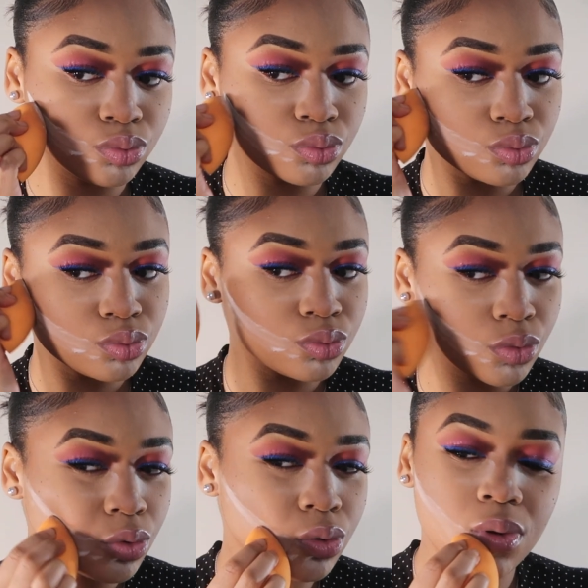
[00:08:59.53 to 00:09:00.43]
we
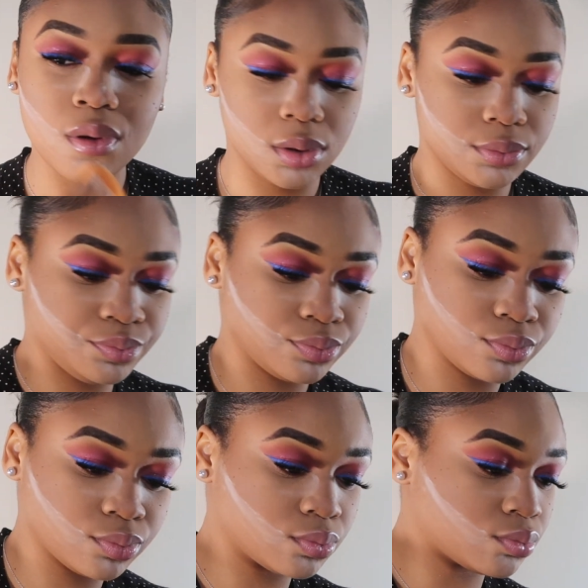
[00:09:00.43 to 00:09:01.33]
chatted like a little
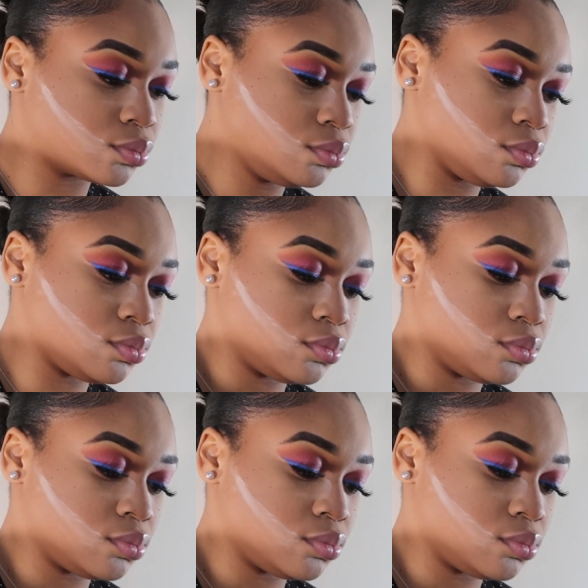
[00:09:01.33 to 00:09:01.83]
bit, so yeah.